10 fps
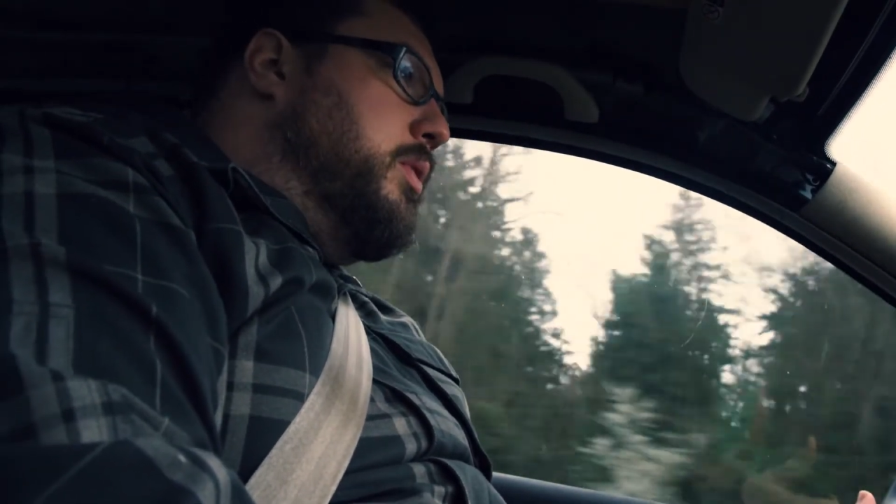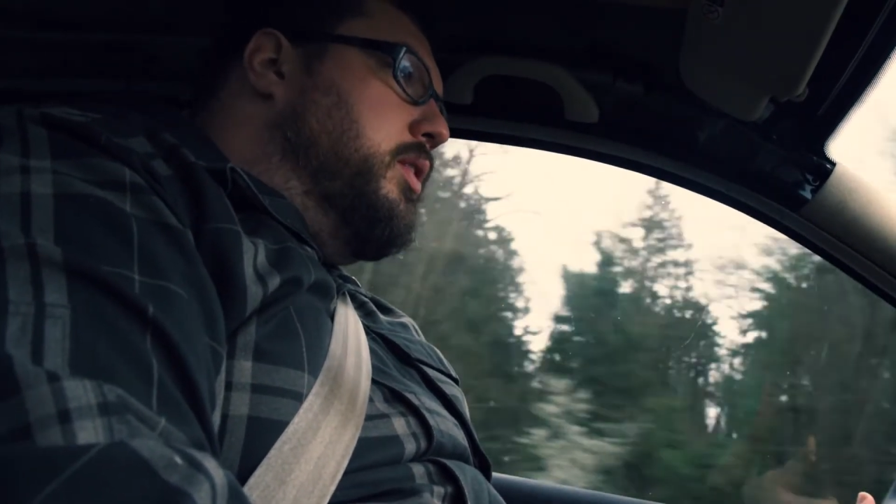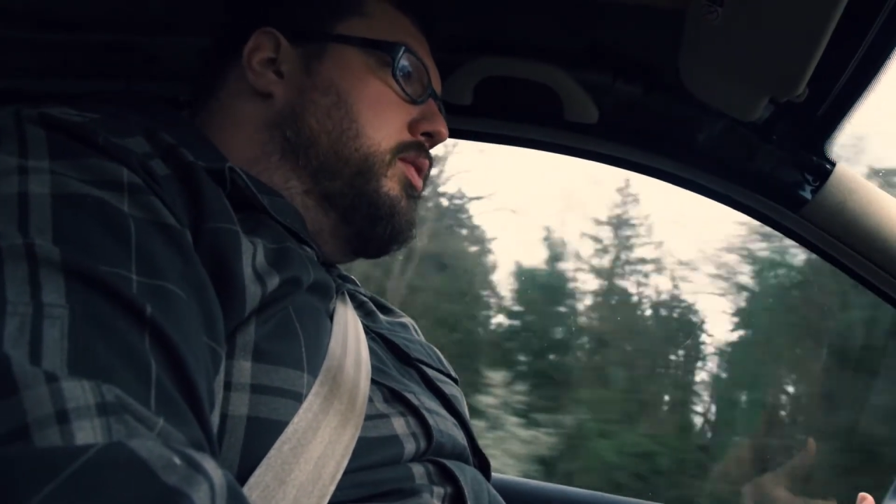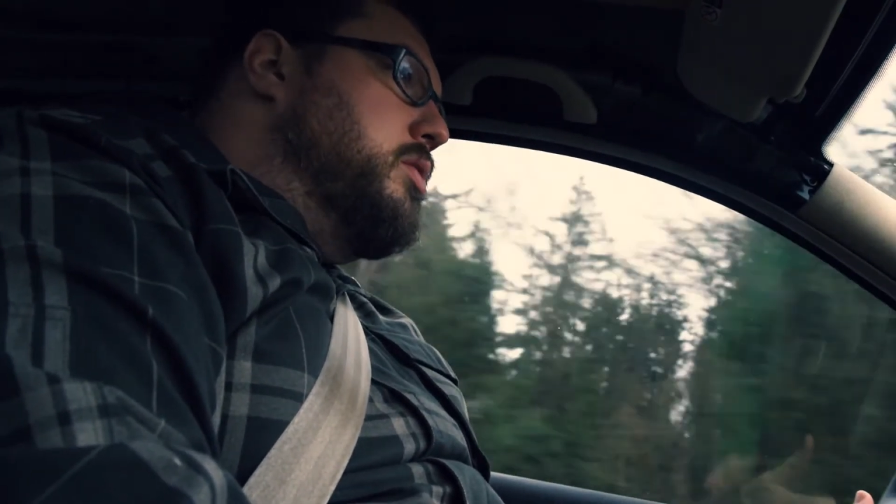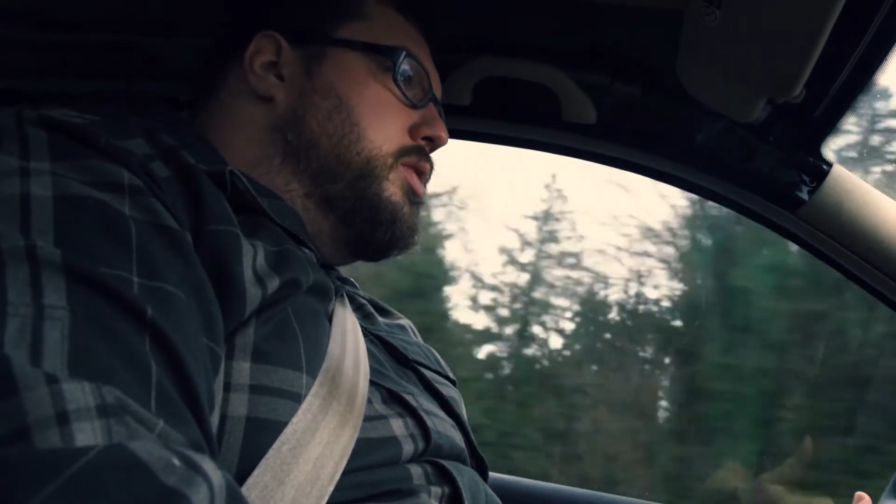
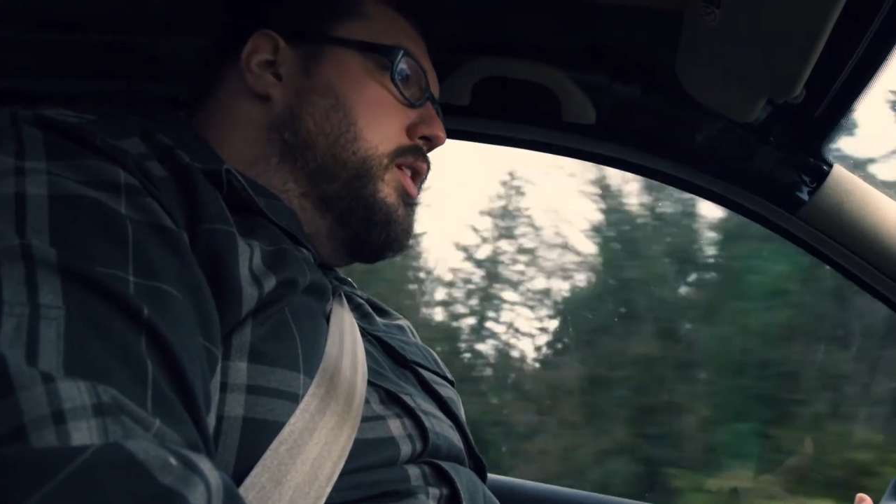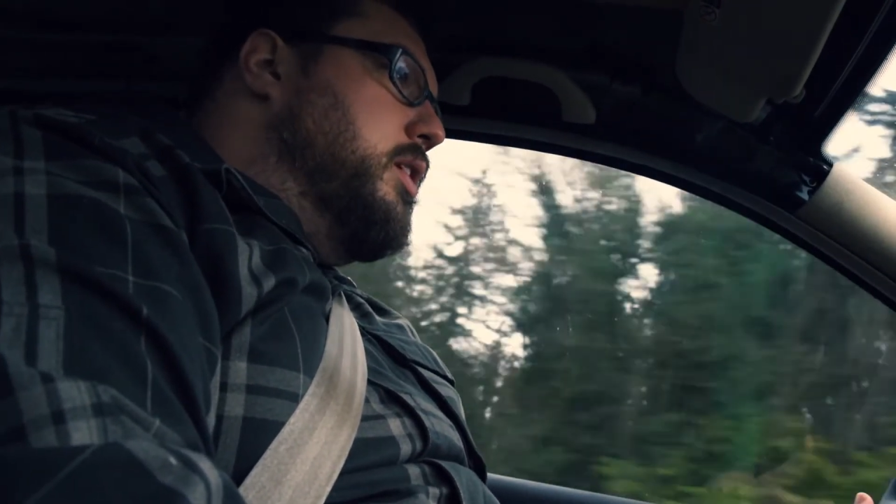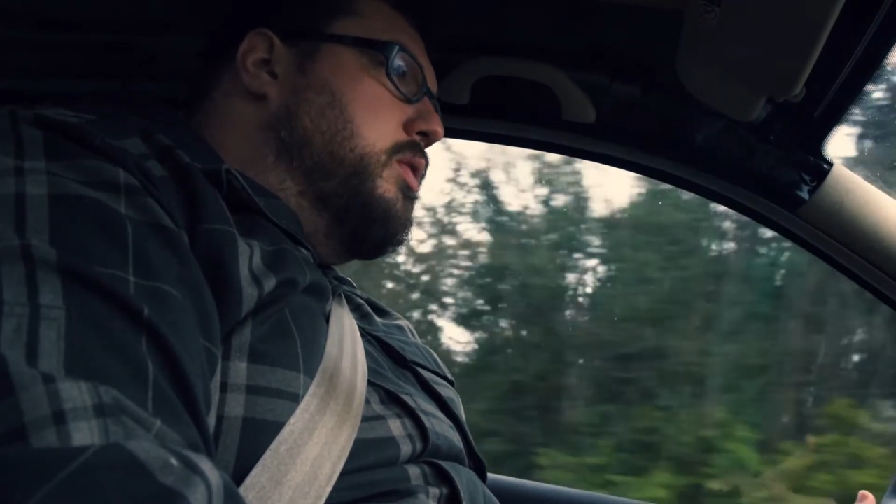reason she